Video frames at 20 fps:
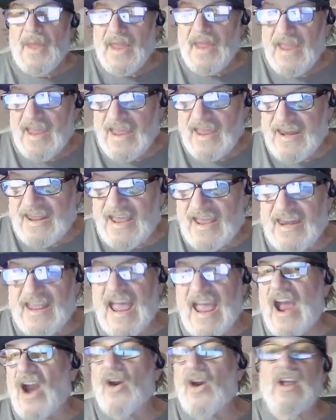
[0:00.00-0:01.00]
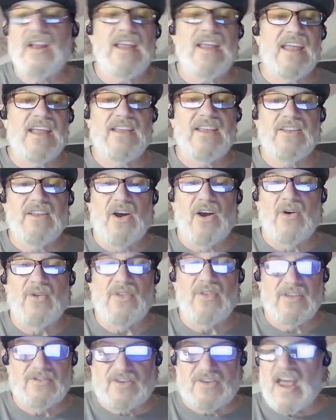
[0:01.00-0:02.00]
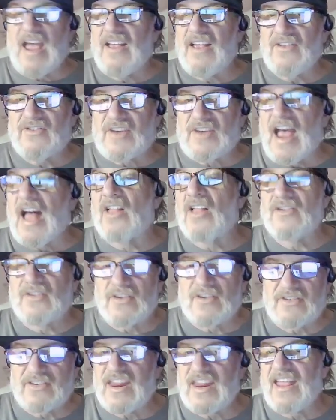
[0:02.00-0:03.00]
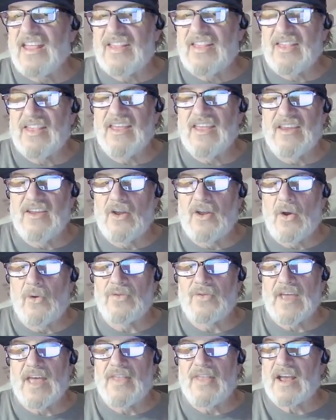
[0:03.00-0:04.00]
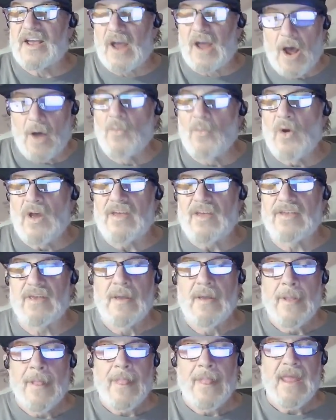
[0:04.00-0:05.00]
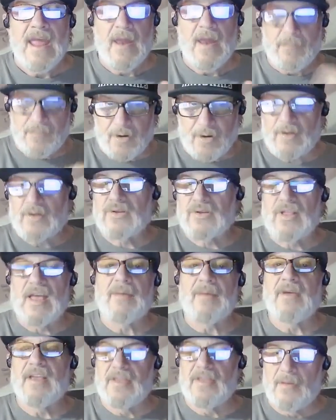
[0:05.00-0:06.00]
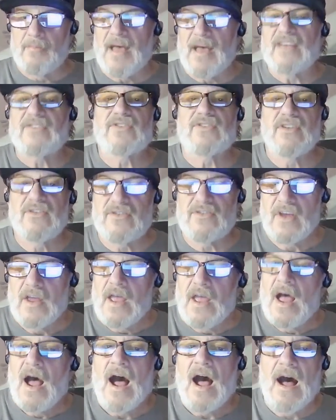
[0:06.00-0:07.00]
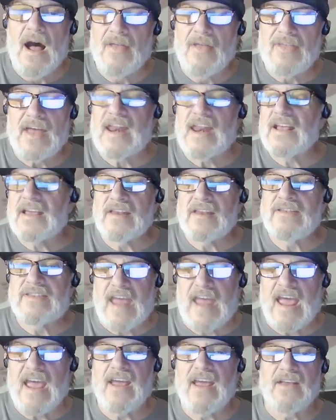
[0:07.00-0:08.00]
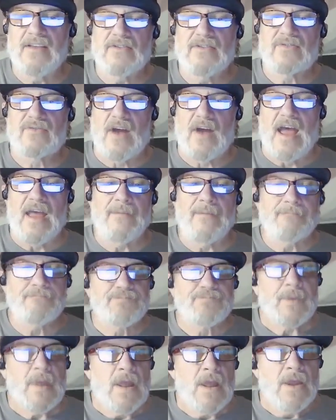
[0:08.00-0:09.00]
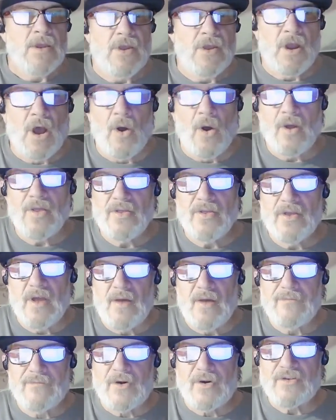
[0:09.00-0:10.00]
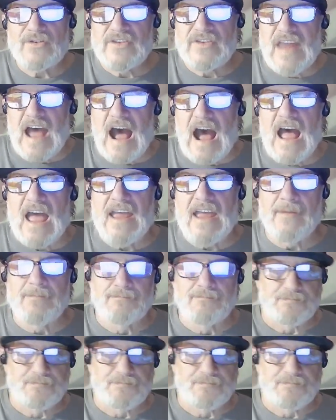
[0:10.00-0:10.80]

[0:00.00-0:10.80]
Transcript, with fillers: inherent you know the cha- challenges you know that that come with in proclaiming the message uh, that it contains right you know, that verse nine,